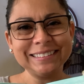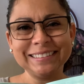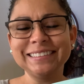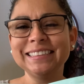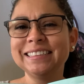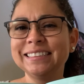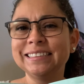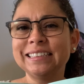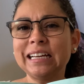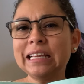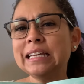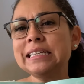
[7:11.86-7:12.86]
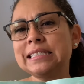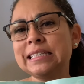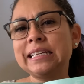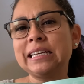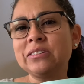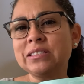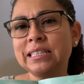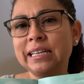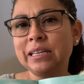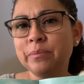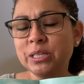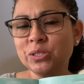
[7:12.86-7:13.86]
I like sitting
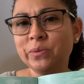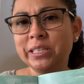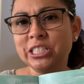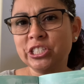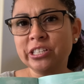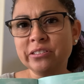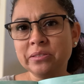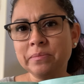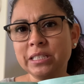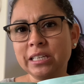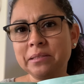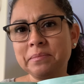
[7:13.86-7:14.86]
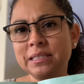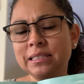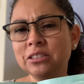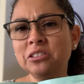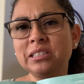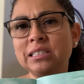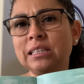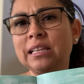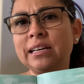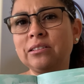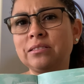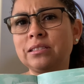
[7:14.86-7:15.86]
outside in my swinging chair sometimes and look at the
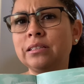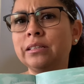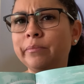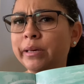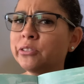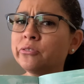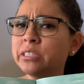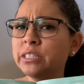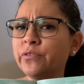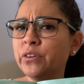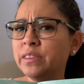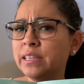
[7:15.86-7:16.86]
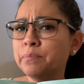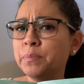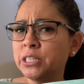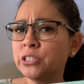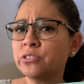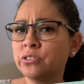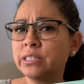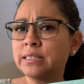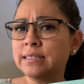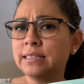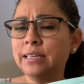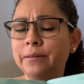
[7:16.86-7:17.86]
clouds because there's different pictures you can
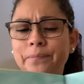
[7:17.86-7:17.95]
see.